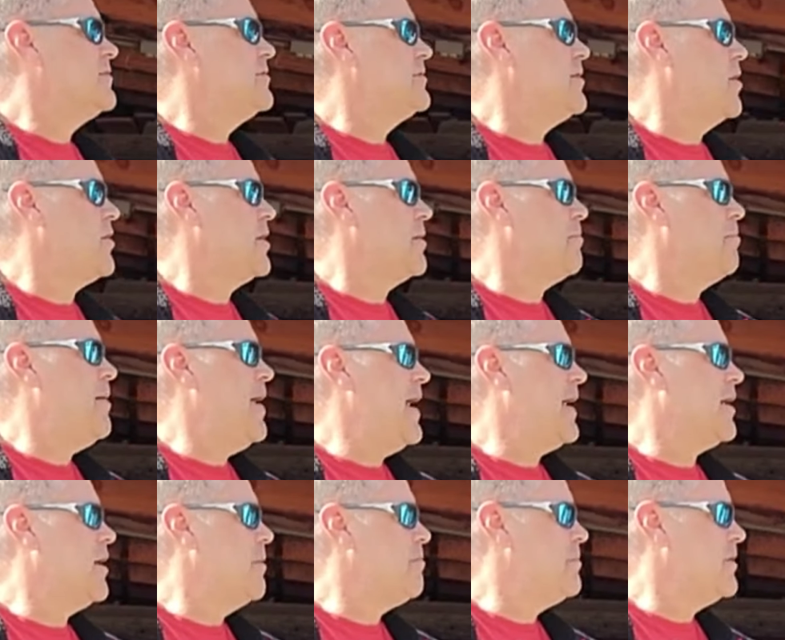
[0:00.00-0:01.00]
starting
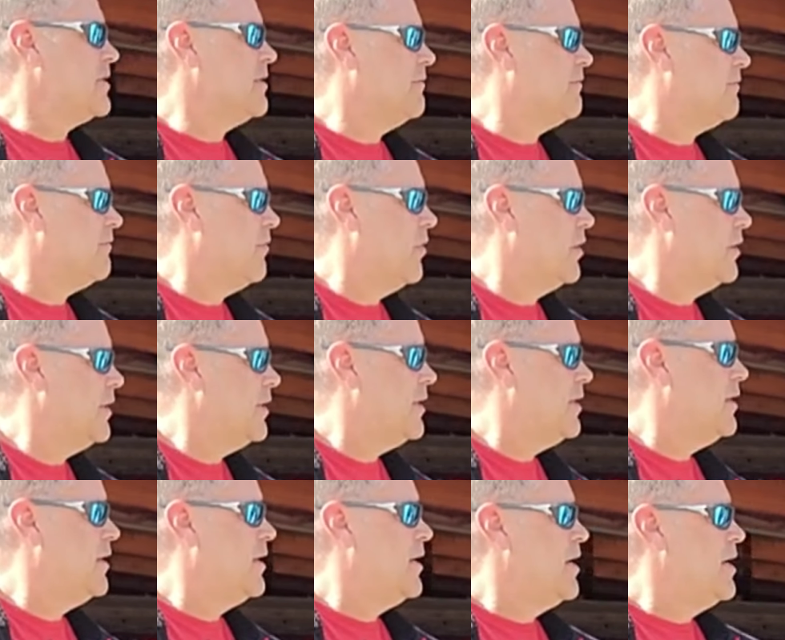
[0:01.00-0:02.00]
back up at the front,
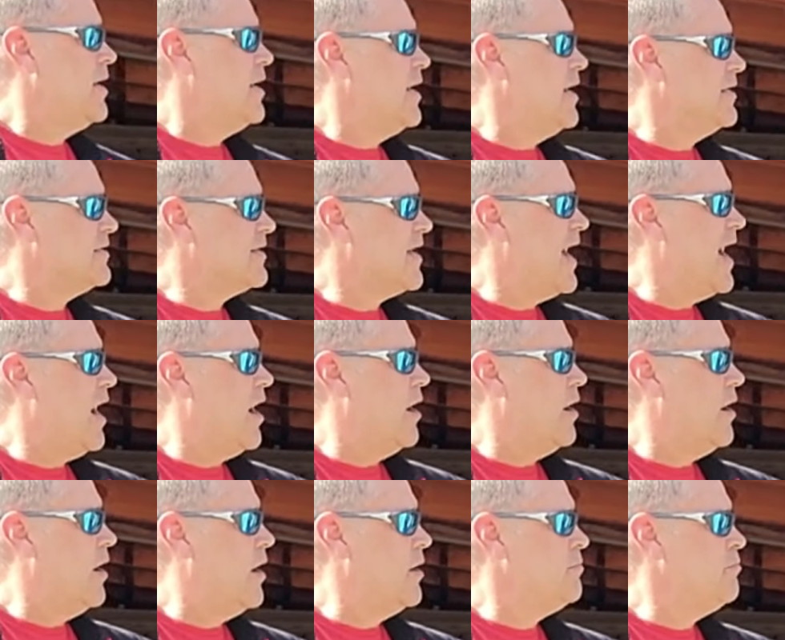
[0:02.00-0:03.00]
it's got
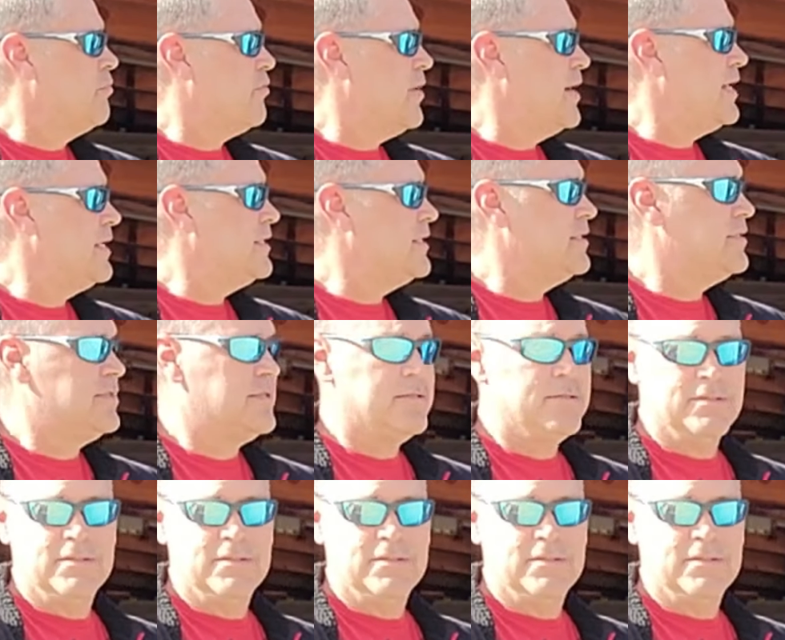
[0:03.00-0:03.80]
unbranded